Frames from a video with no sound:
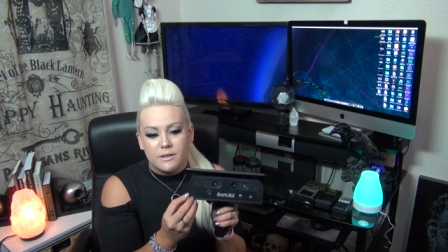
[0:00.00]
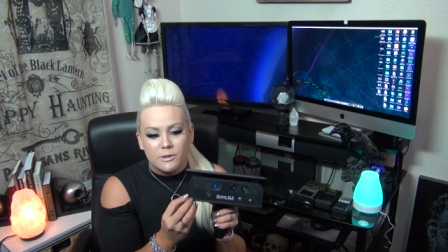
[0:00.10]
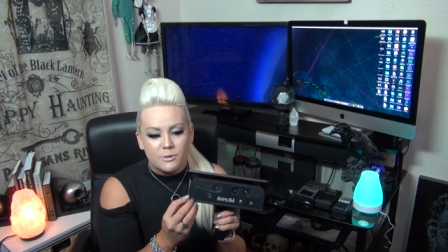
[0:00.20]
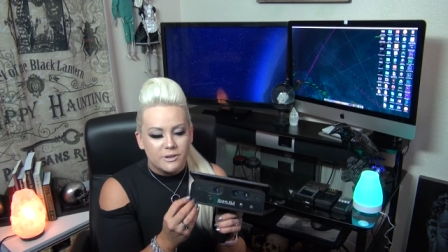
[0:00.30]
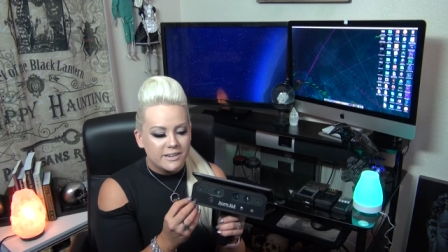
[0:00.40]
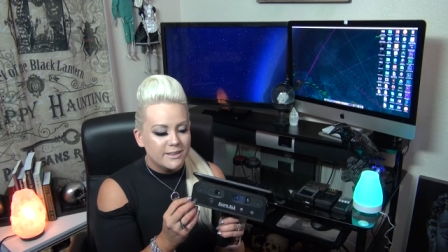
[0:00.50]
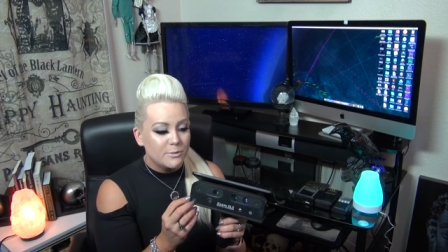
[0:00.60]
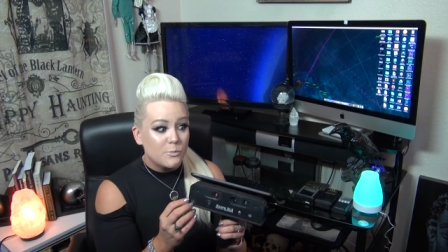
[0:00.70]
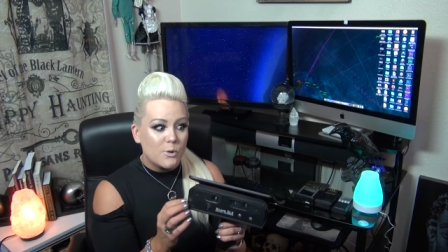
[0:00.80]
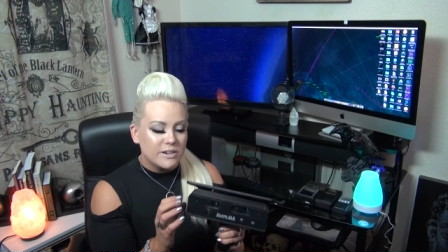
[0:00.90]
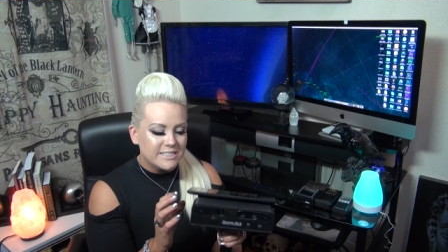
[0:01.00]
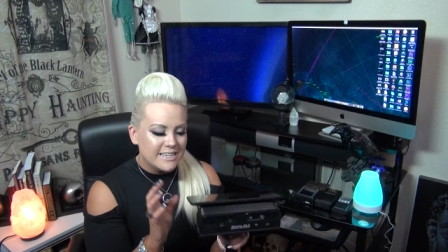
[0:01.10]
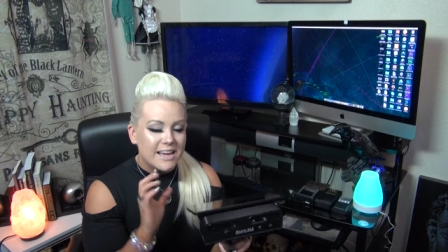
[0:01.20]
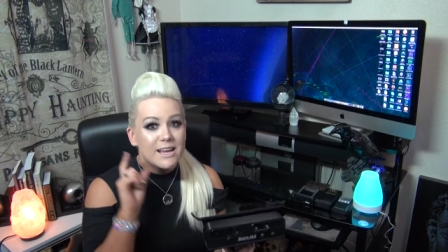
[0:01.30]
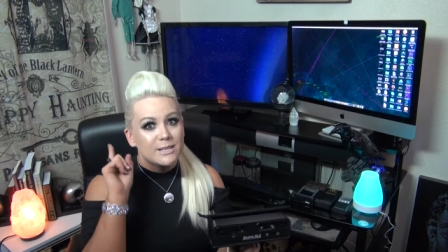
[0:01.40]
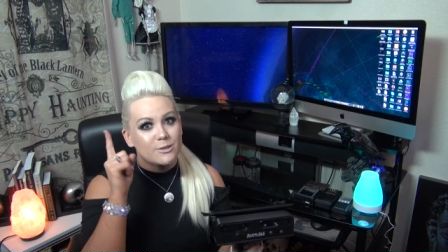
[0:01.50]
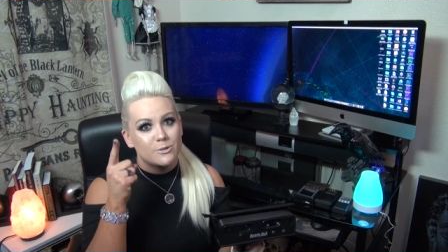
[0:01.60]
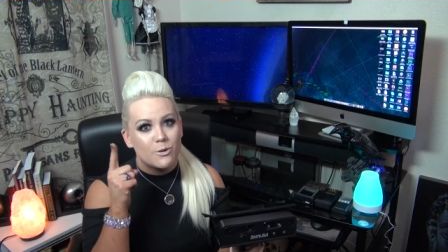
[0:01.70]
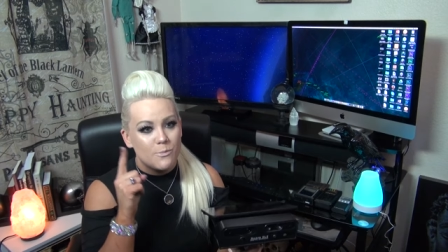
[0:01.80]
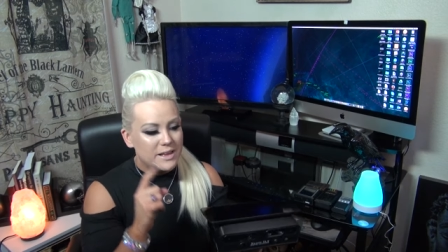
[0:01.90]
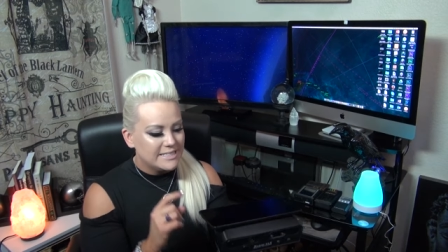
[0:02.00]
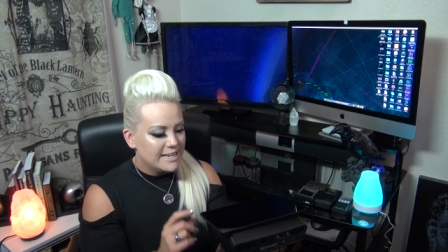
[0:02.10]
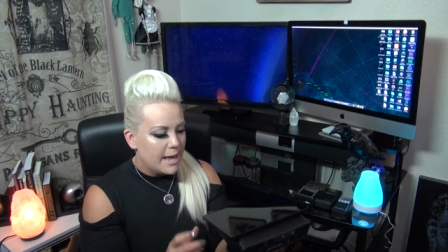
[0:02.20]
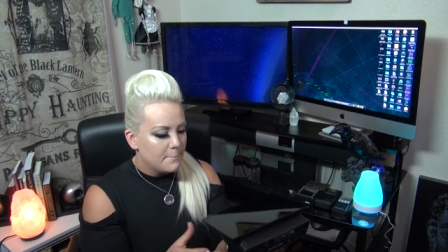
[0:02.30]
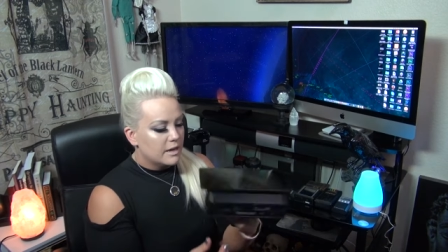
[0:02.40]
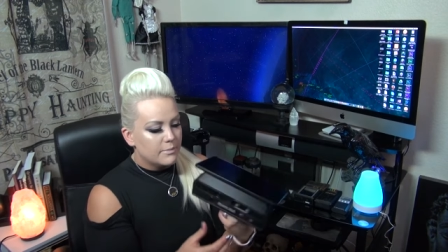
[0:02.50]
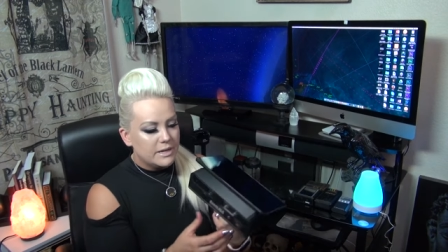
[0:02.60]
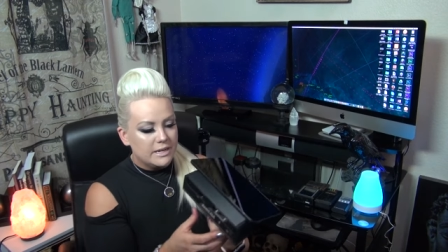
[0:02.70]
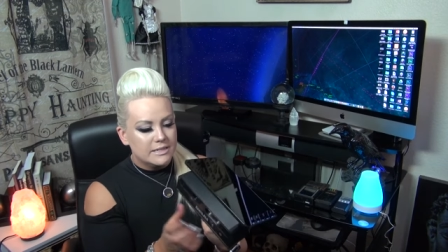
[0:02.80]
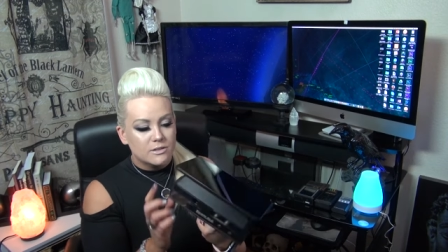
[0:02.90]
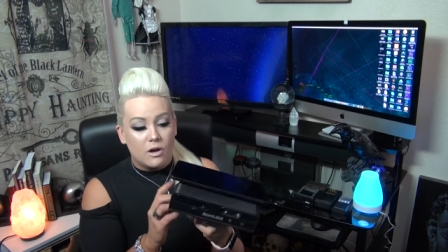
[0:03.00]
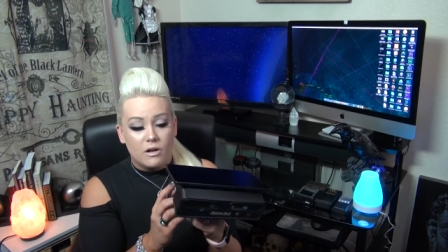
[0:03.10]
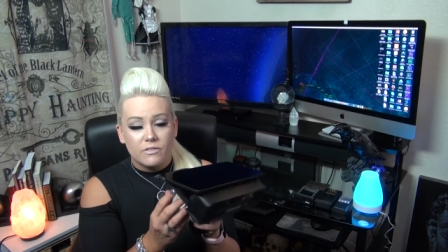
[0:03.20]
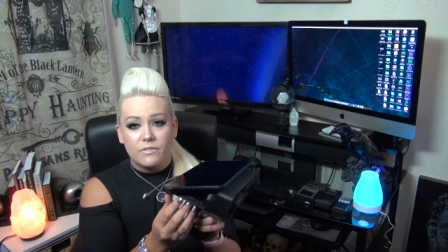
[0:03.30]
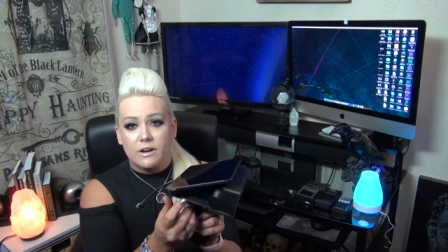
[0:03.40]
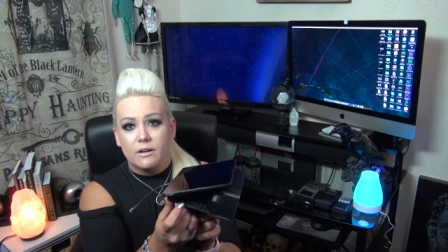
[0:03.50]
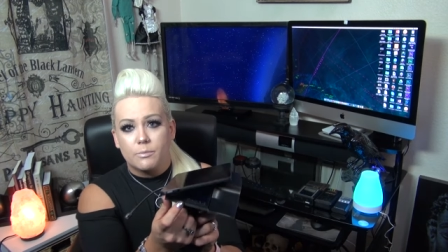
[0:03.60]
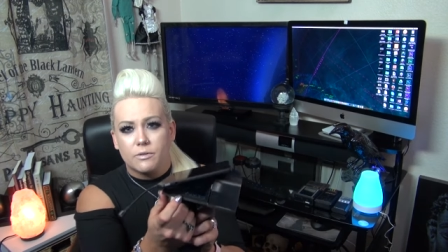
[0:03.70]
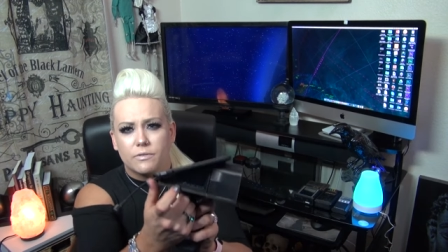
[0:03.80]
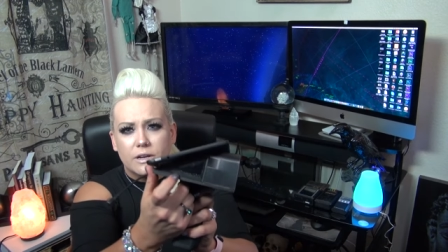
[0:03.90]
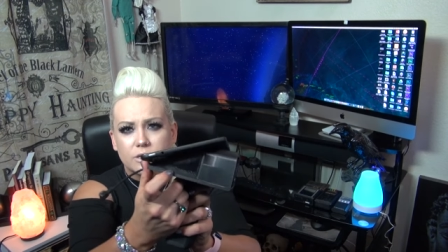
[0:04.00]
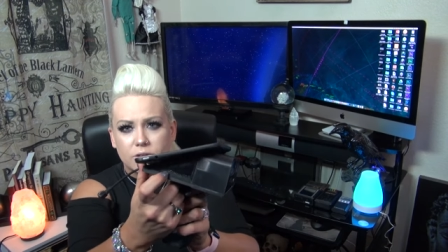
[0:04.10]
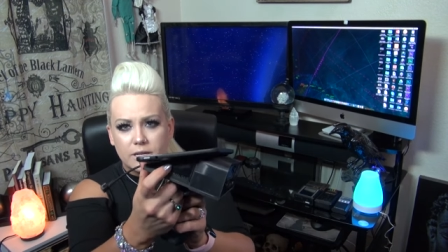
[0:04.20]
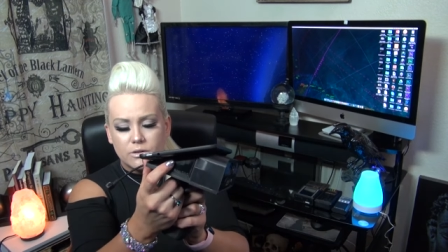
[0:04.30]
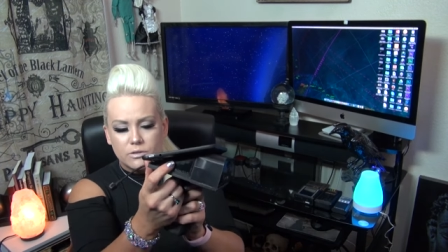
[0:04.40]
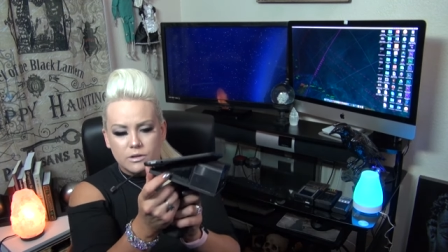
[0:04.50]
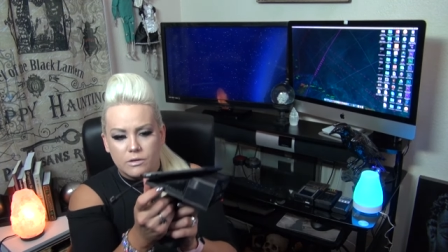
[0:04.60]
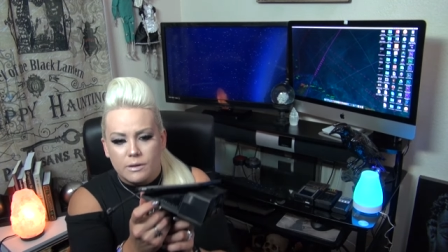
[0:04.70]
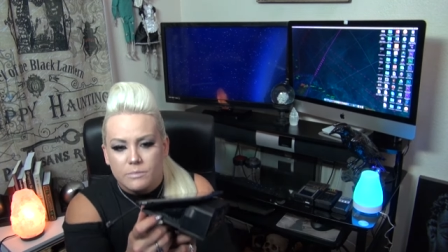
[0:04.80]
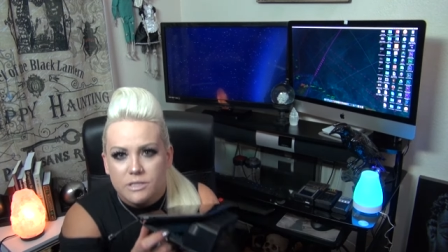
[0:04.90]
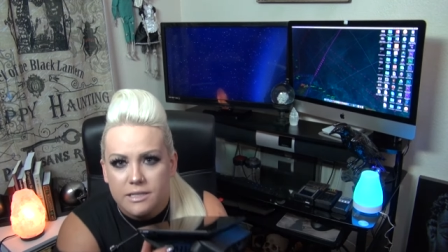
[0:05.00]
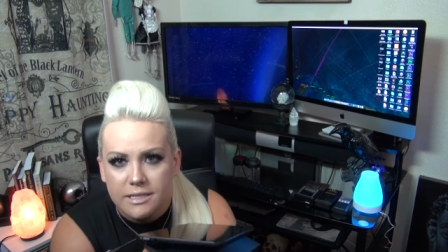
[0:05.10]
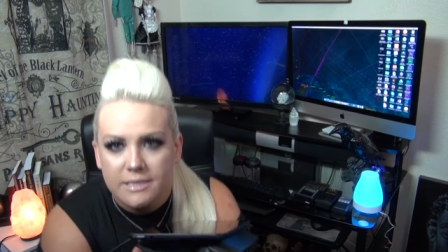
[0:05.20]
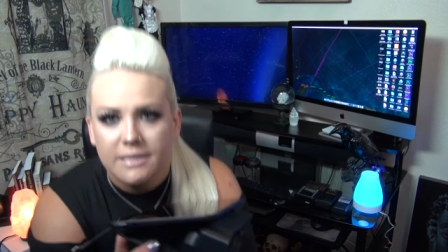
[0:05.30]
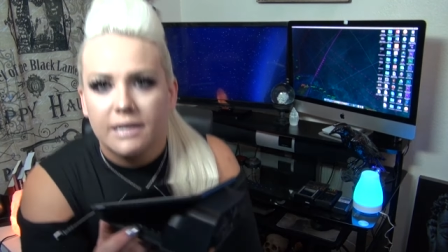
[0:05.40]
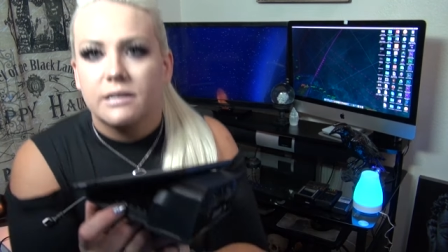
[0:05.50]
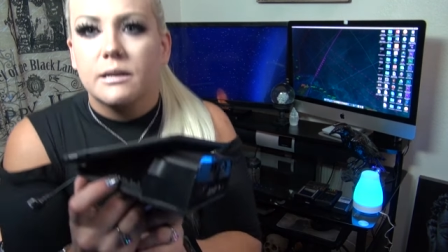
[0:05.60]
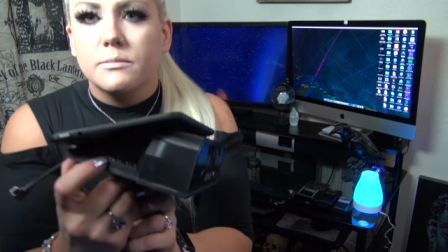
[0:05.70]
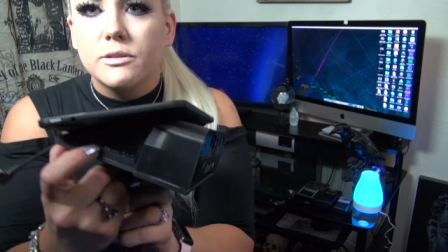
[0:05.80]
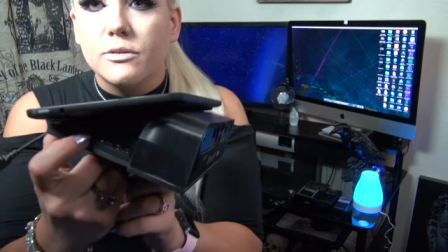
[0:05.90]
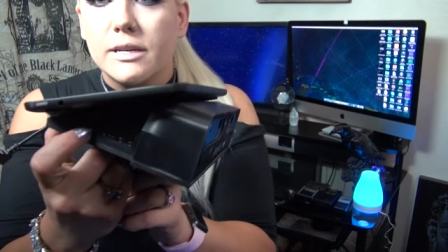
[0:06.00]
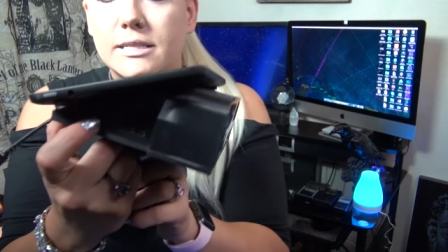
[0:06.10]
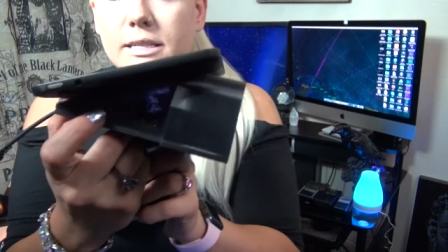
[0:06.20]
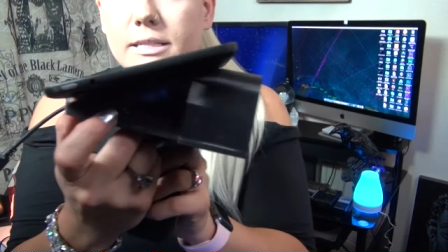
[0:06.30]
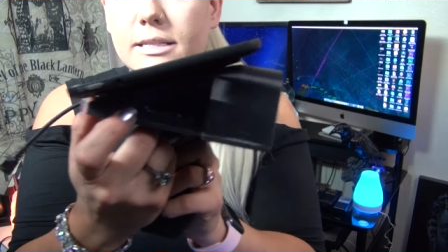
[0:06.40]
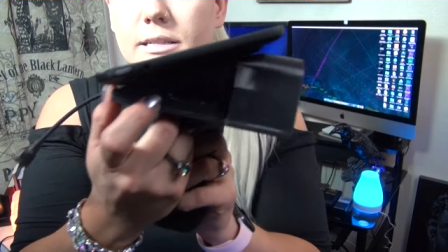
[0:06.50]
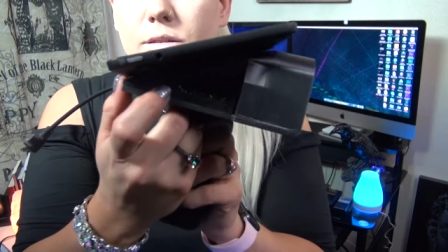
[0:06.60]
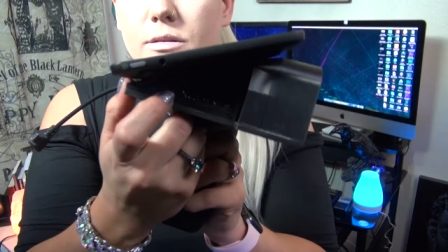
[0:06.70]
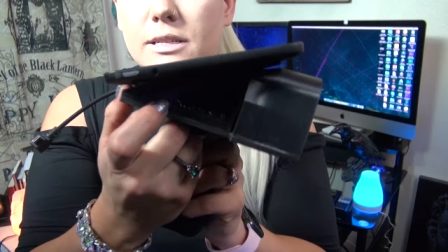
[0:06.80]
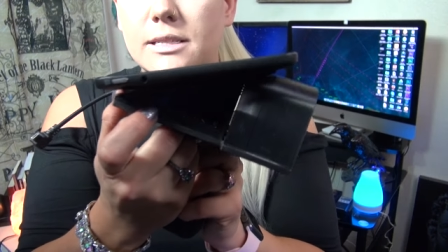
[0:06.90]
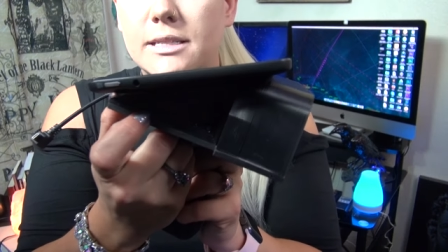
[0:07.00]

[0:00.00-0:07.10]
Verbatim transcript: included in the warranty so don't mess it up i mean it's all very professional i don't know i'm just gonna stand up so you guys can see so this